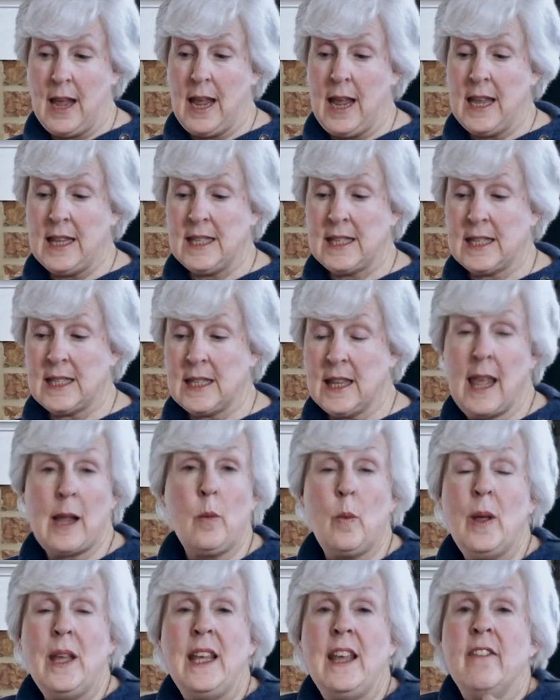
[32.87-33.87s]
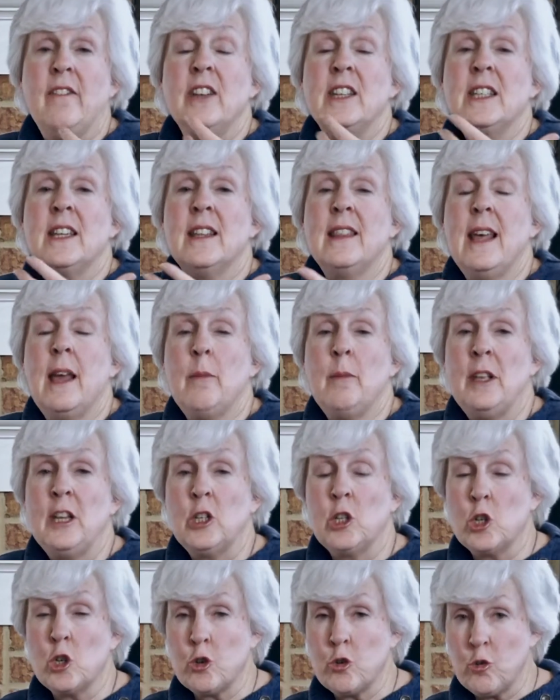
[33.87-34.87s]
It's like we give it to them
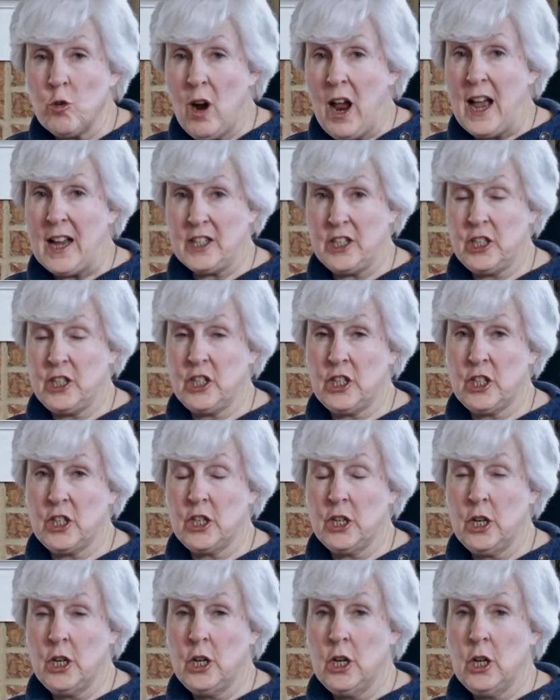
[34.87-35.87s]
in trust